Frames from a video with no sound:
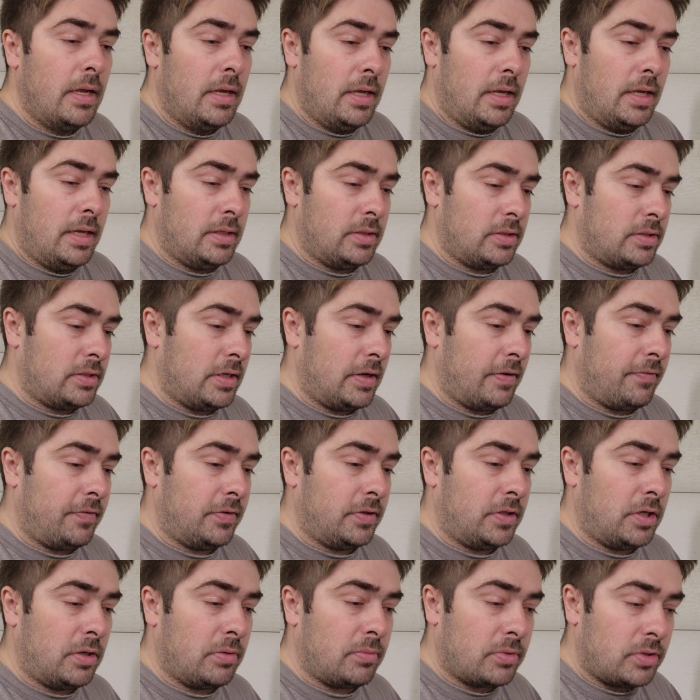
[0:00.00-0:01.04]
and stuff in
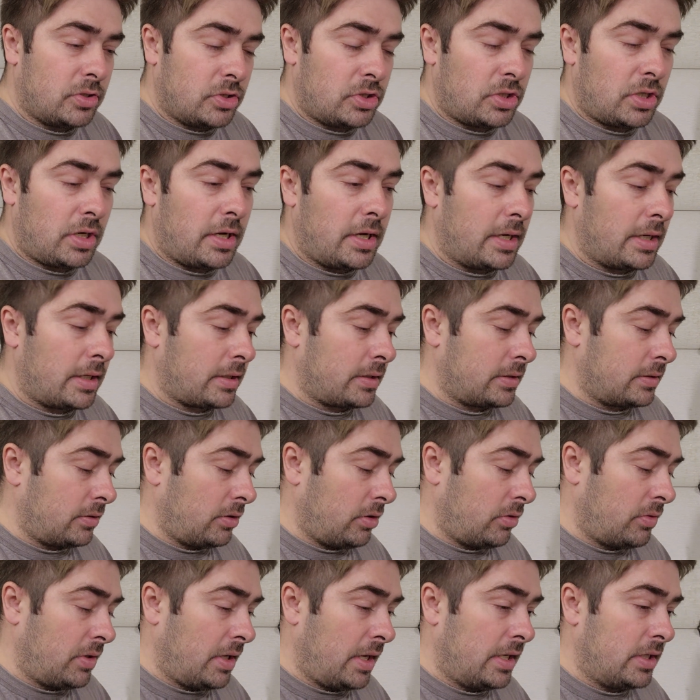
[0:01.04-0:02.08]
here with the shock
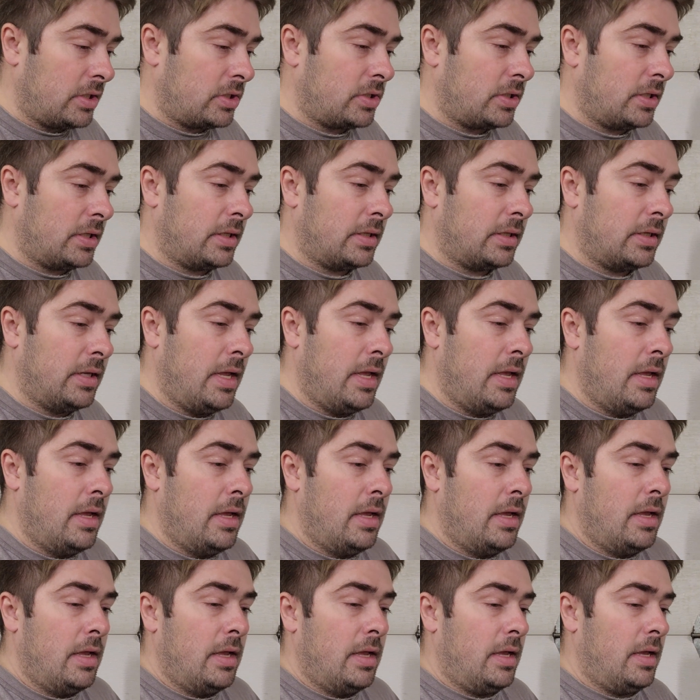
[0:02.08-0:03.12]
location,
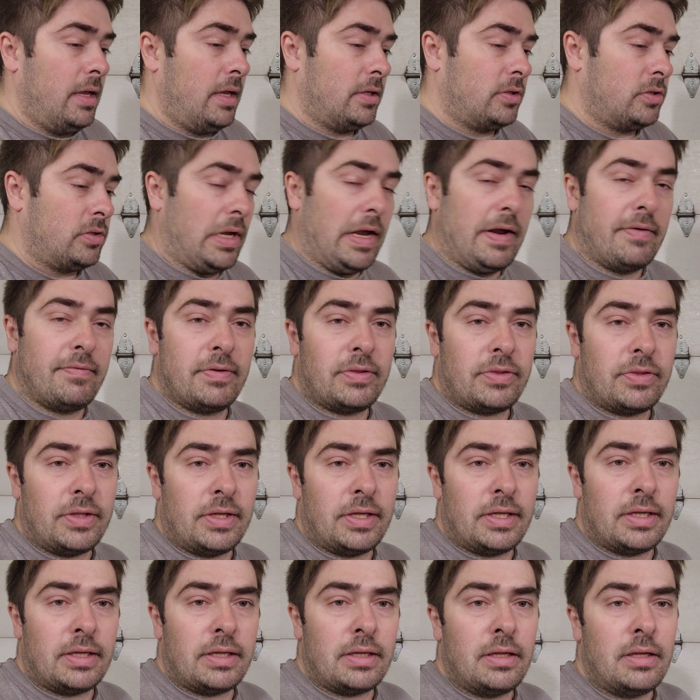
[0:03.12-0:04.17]
and so
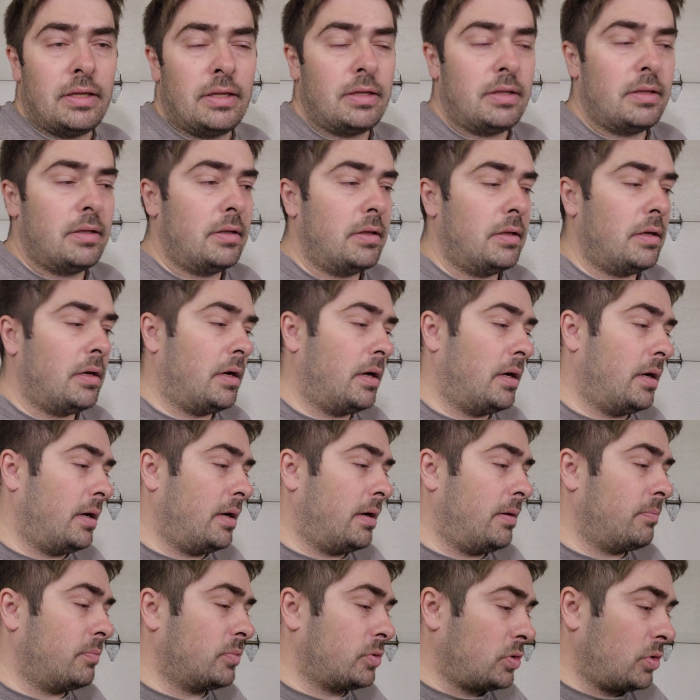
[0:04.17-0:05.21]
everything
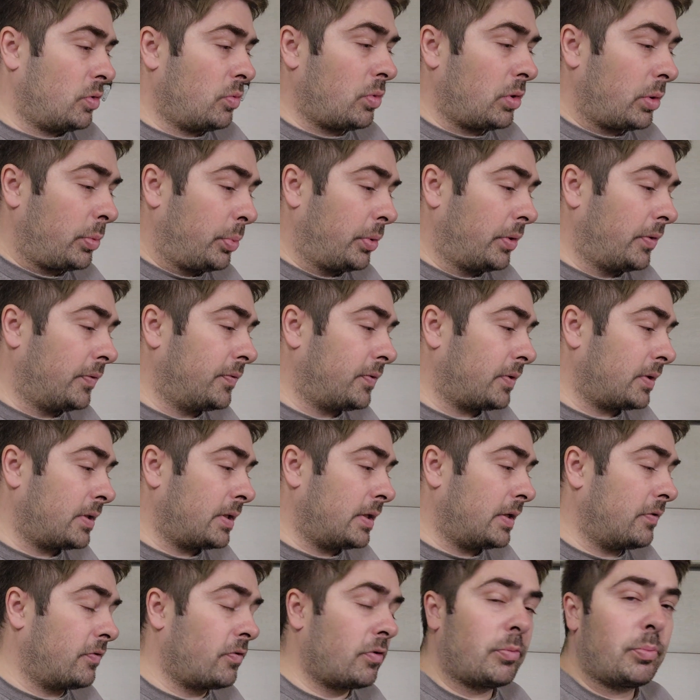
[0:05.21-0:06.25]
was going to work
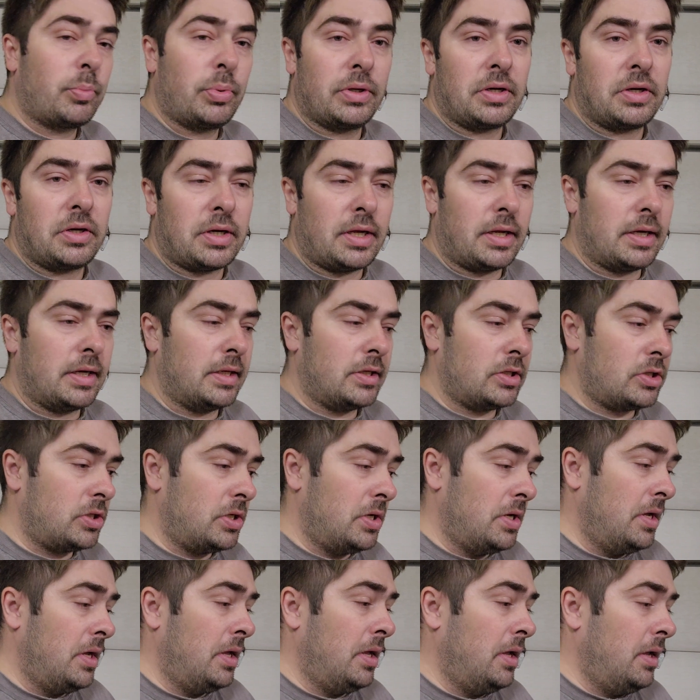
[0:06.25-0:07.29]
perfectly for putting a 9-inch
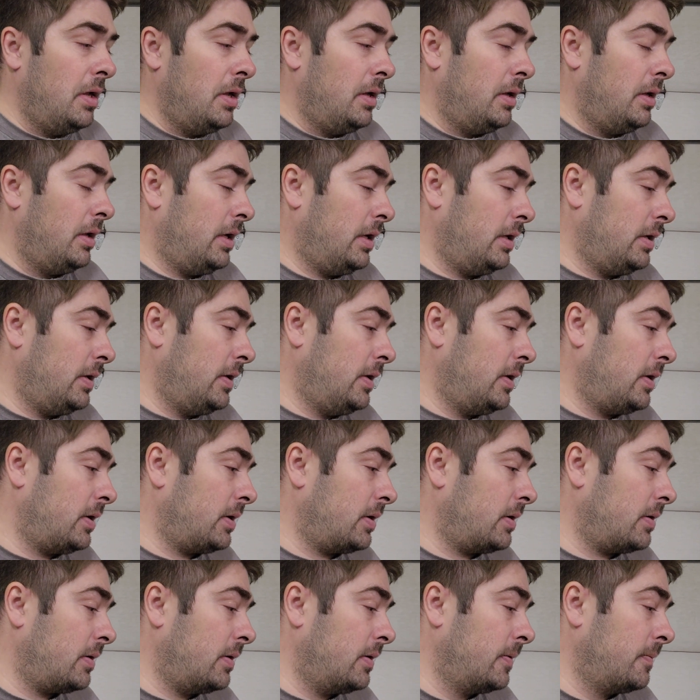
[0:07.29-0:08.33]
in
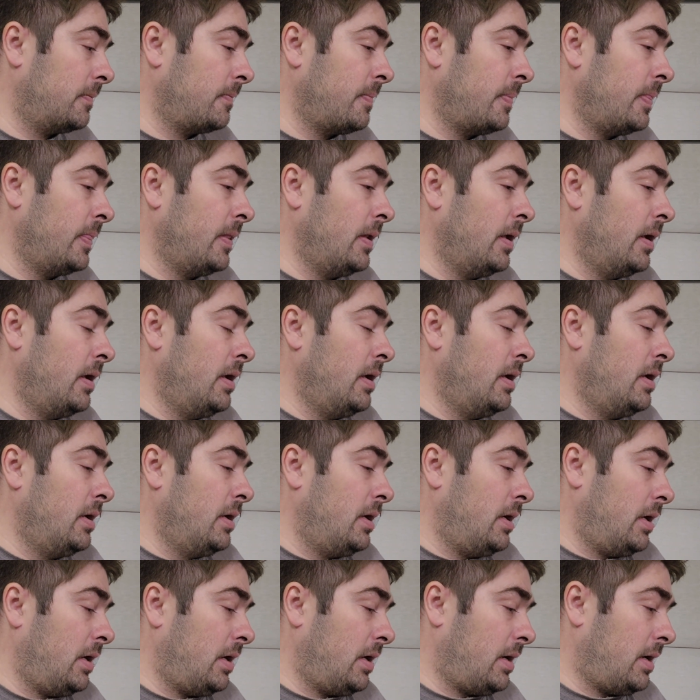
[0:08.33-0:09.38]
here
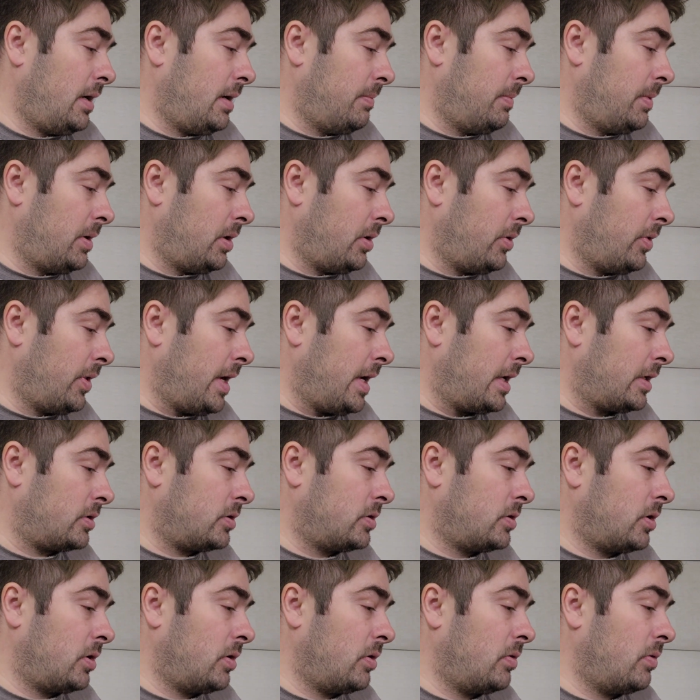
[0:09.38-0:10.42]
and all that.
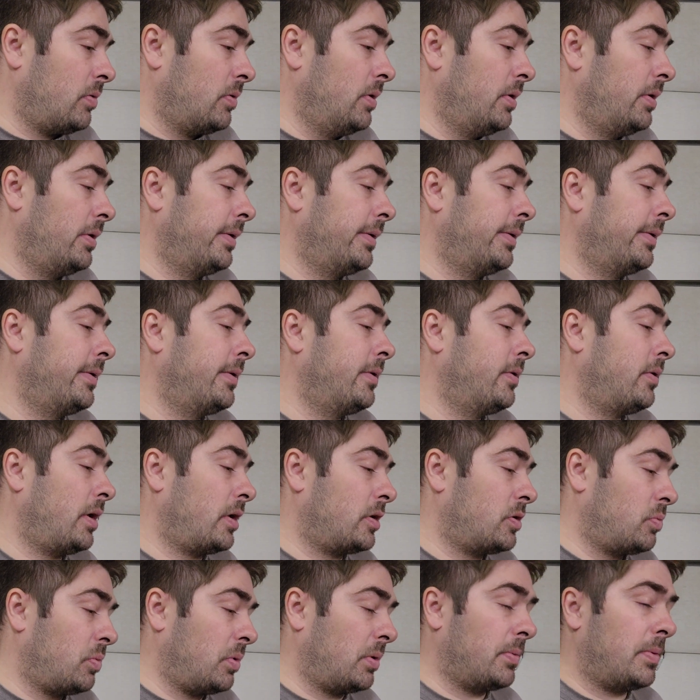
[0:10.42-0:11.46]
So
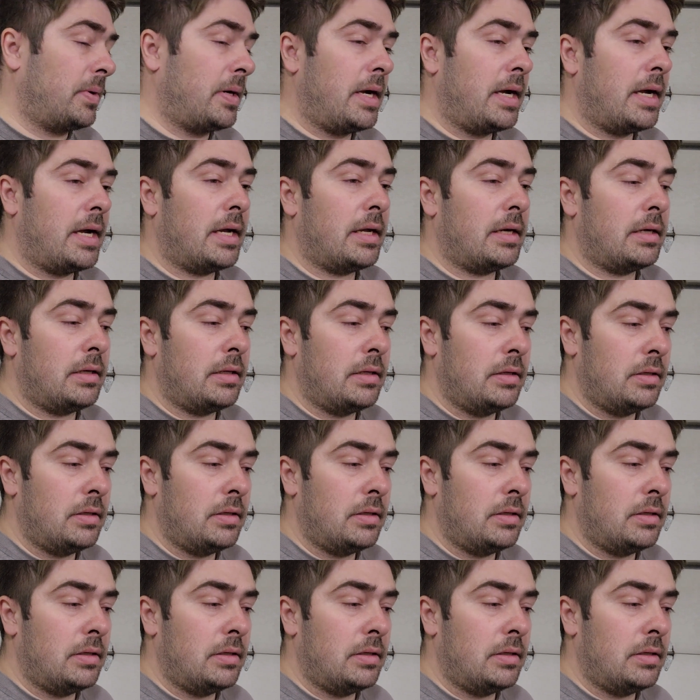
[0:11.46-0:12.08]
that's where we're at.